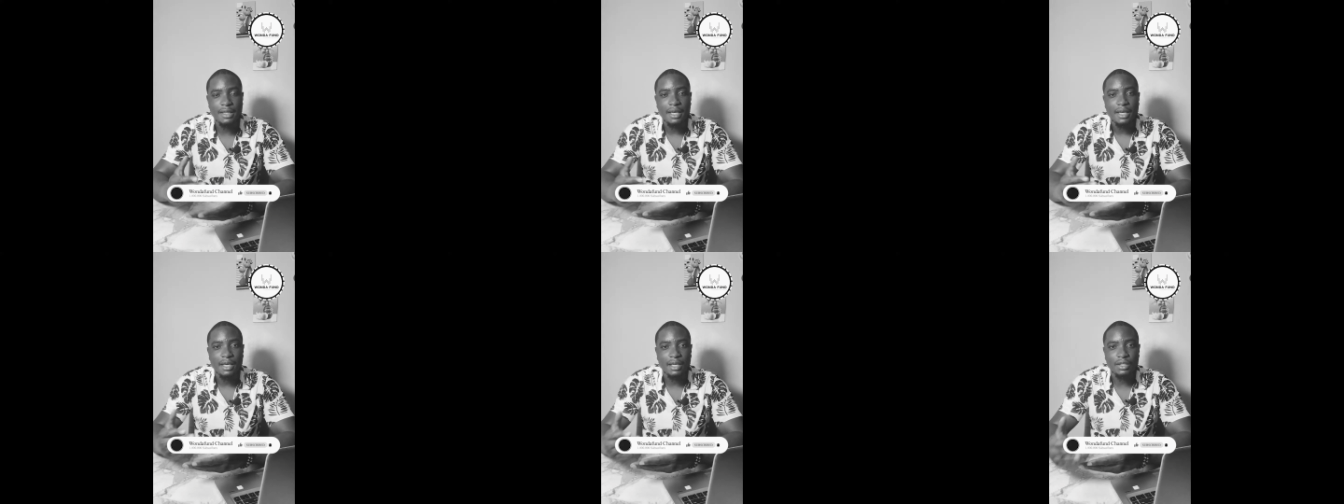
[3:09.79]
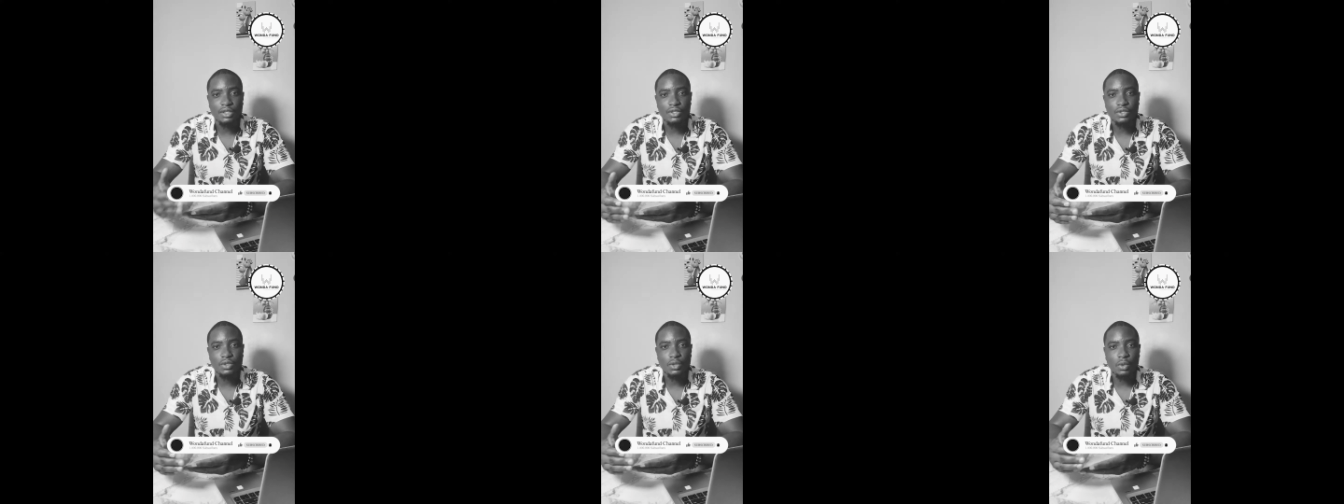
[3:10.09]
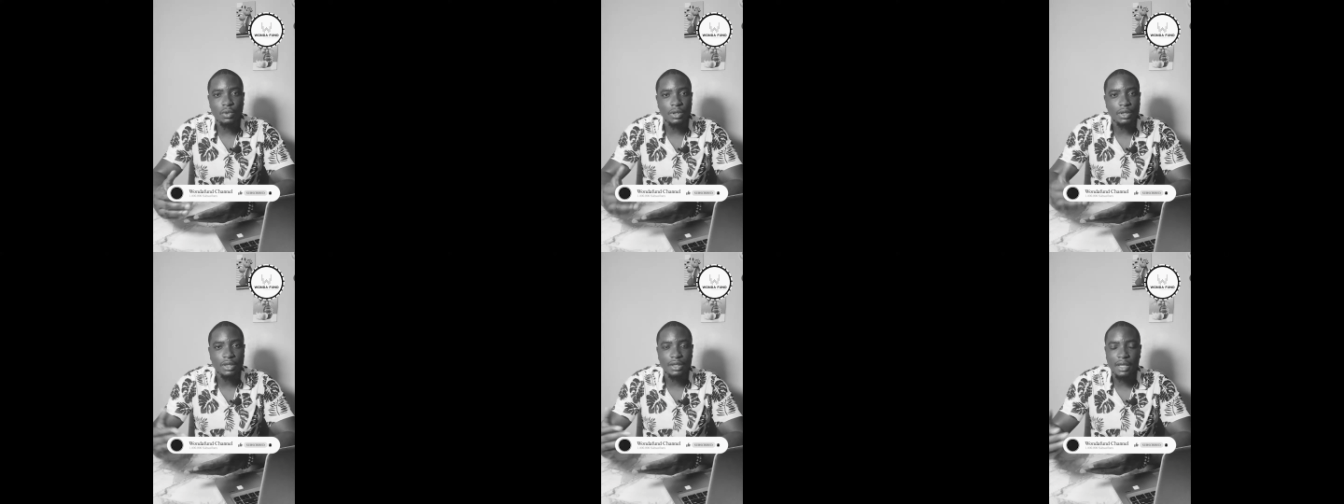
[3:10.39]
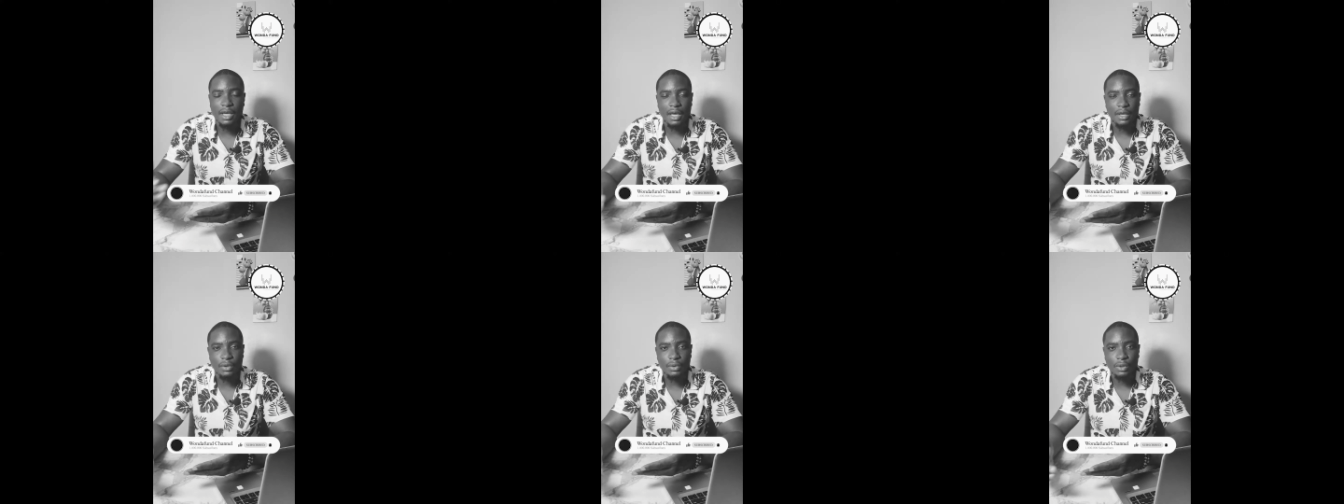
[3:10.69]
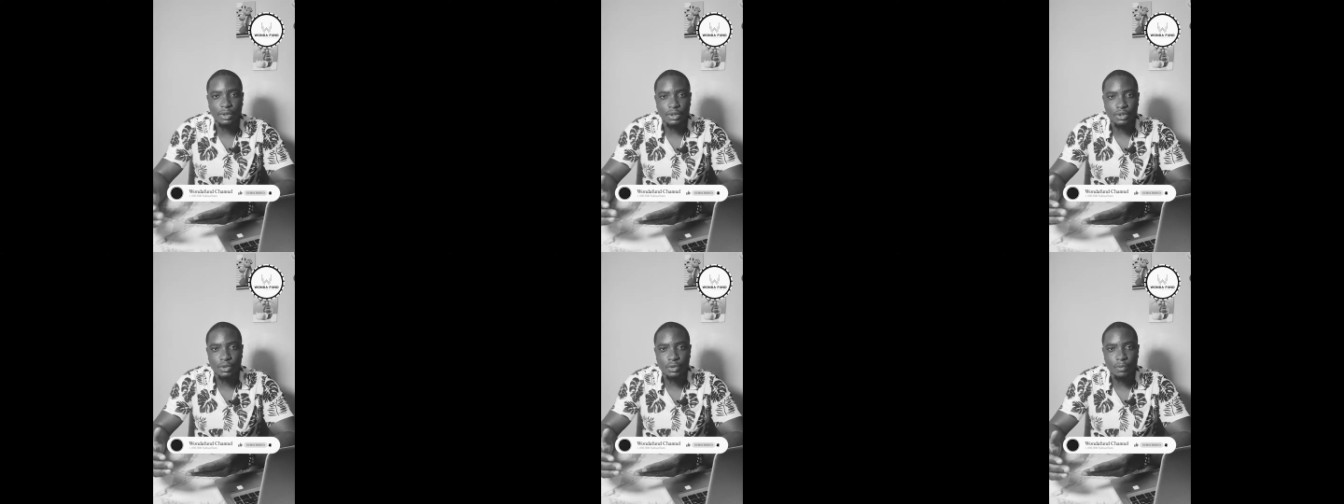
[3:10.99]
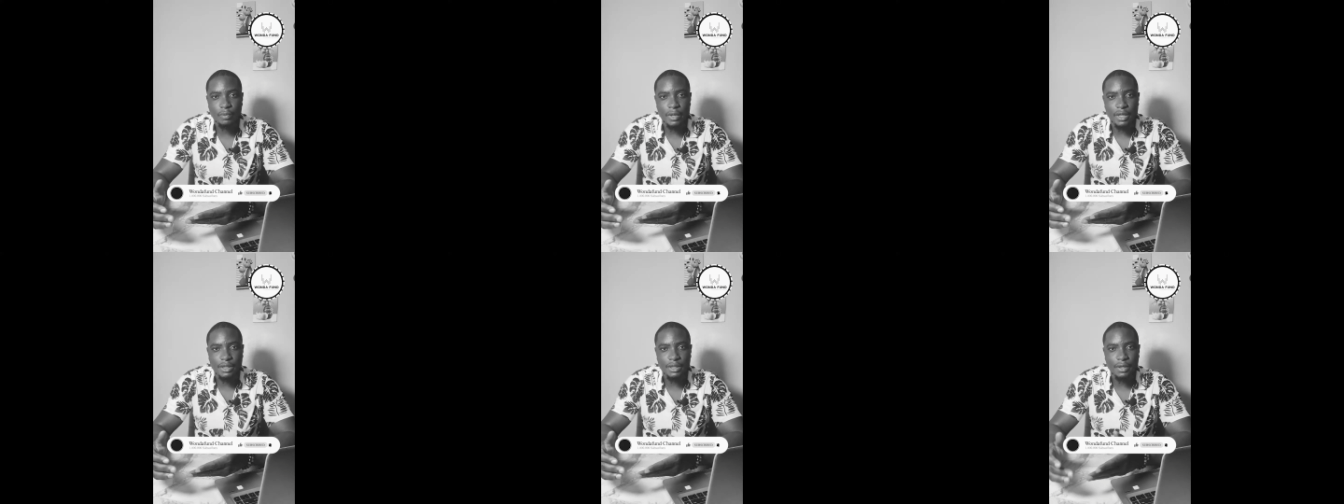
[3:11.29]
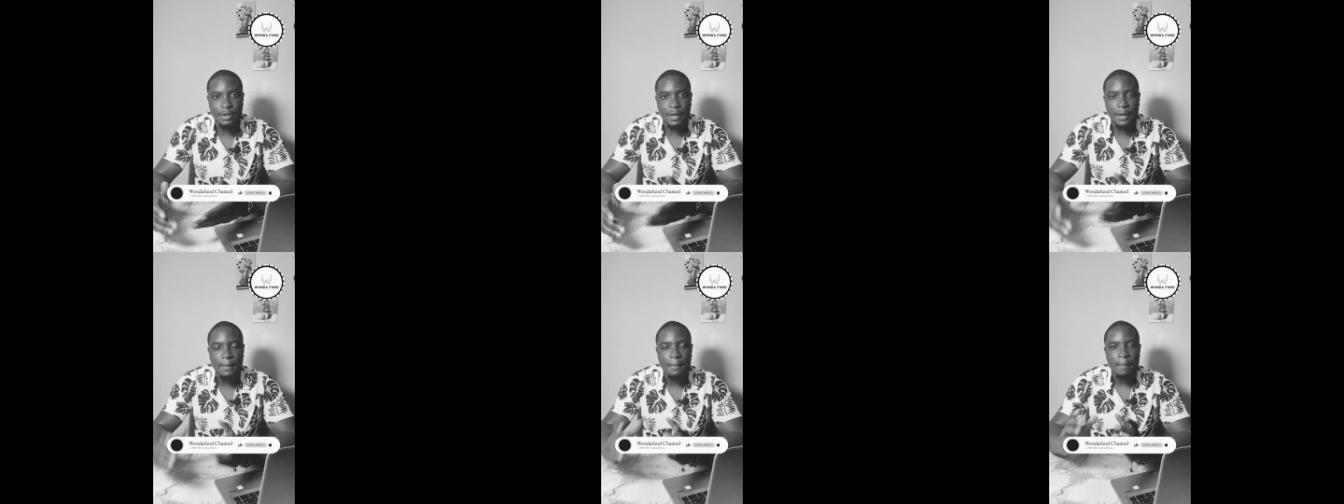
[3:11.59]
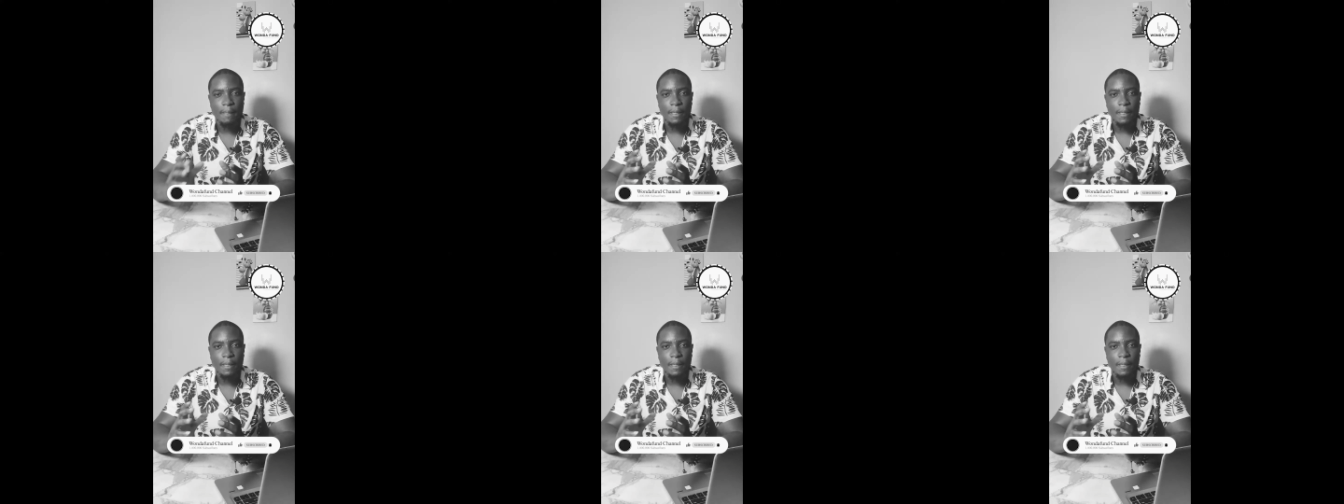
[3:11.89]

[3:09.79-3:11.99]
its token can only do better, right?